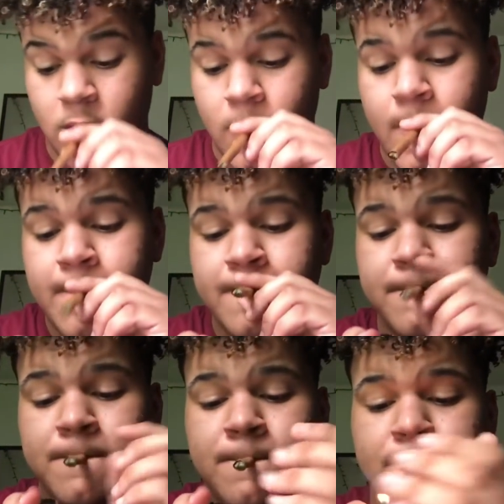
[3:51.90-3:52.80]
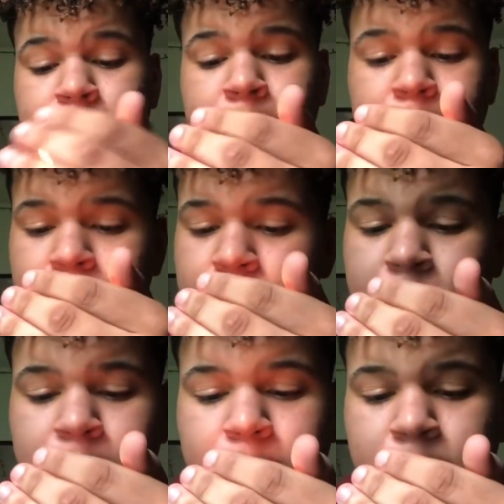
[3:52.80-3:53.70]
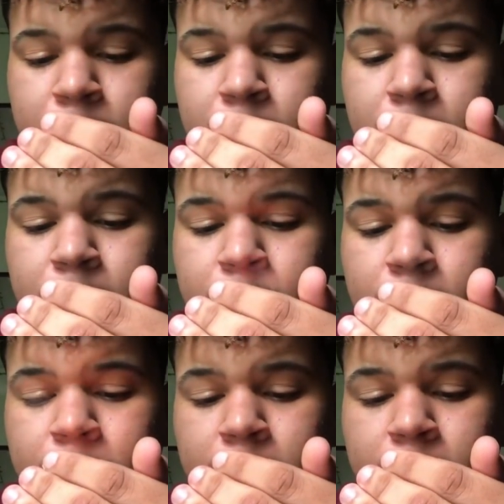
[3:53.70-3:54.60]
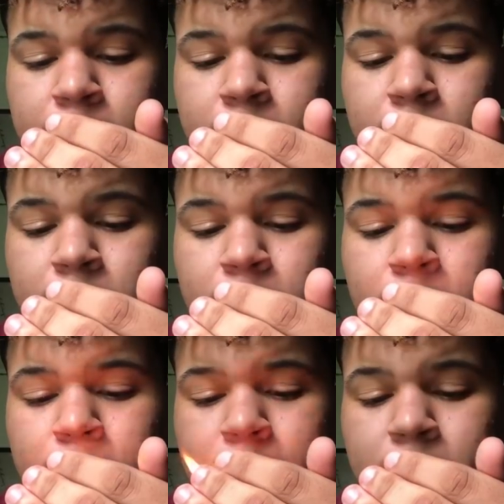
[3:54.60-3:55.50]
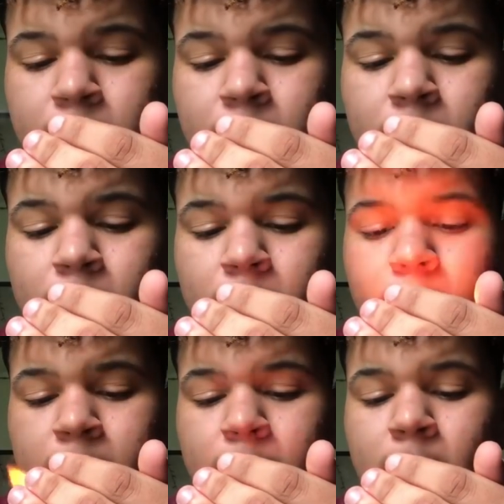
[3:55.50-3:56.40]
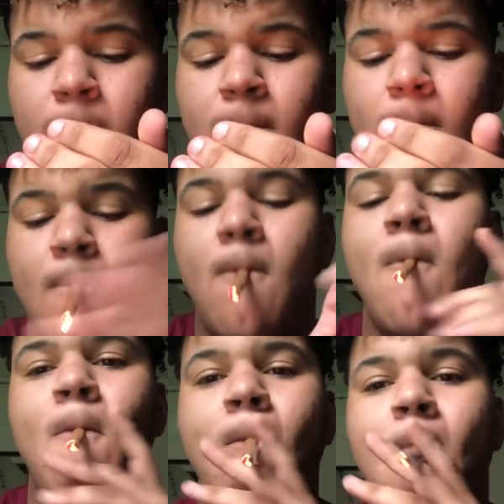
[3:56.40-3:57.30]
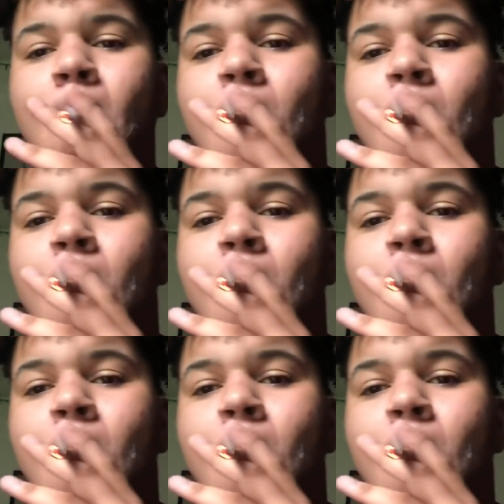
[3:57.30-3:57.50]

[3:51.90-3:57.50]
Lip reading: (no one is talking)